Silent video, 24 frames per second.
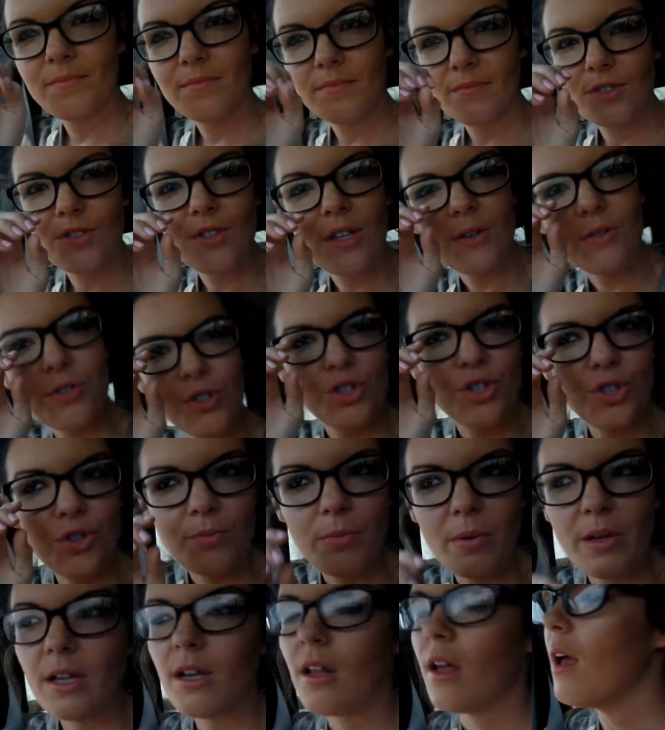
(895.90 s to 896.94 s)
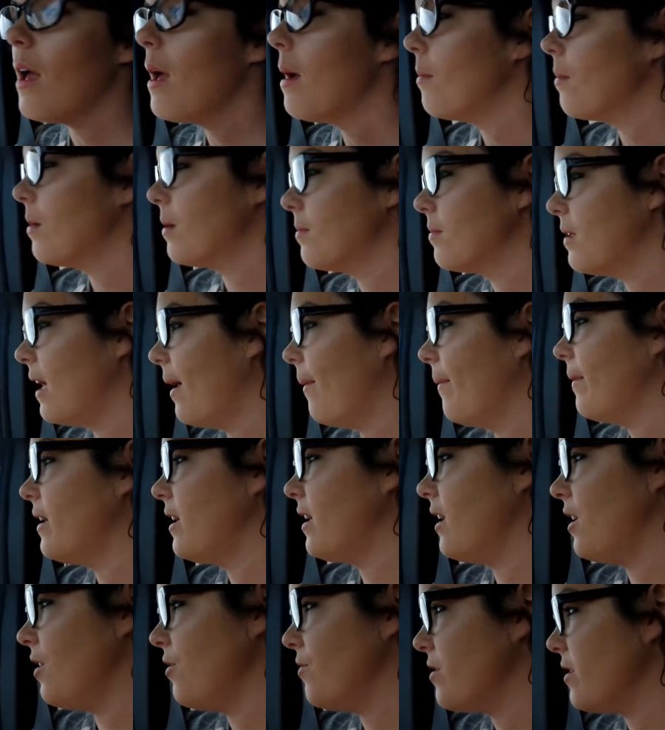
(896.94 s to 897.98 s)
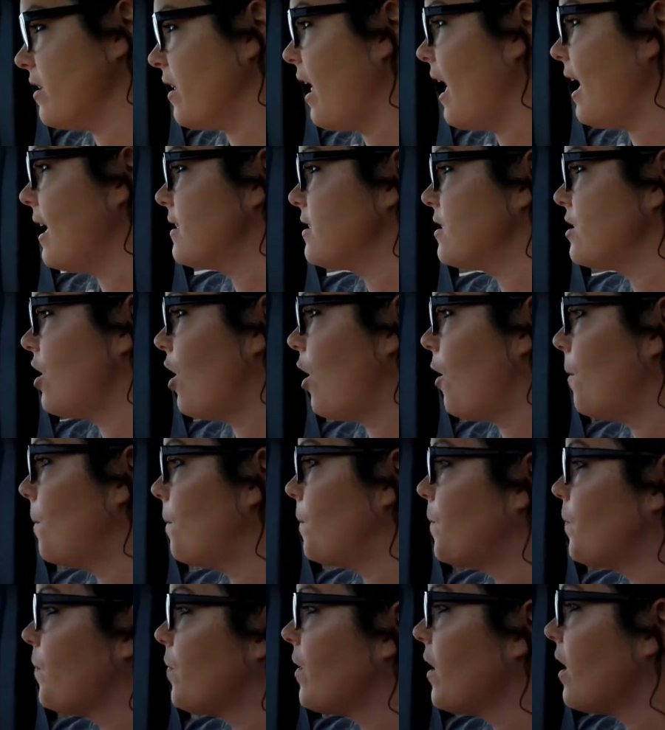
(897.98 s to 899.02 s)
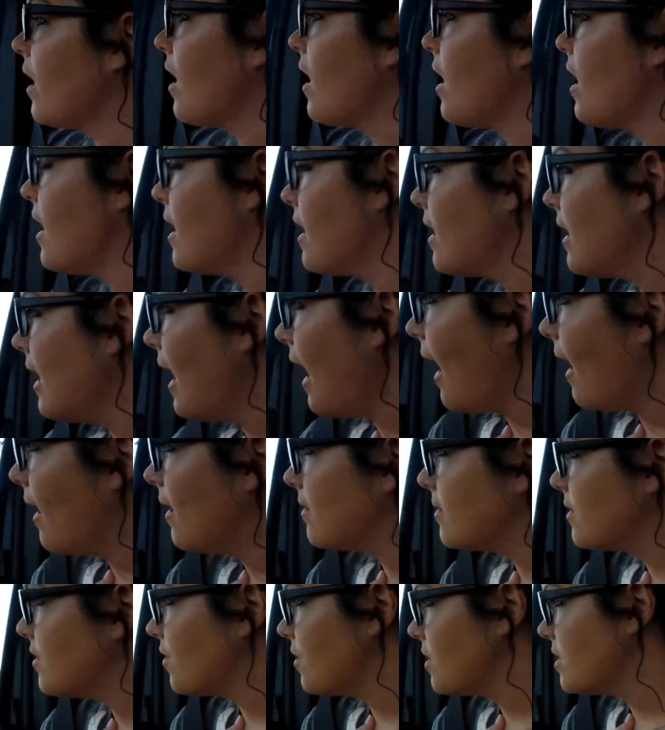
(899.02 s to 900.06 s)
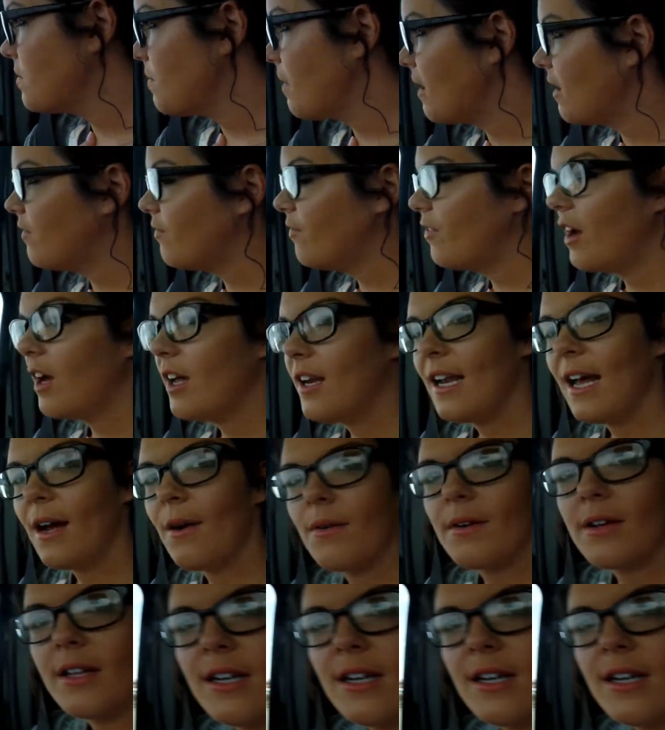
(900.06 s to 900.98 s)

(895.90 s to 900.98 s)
So stupid. But I'm glad we didn't use a lot. So yeah, so it's been fun. Now we're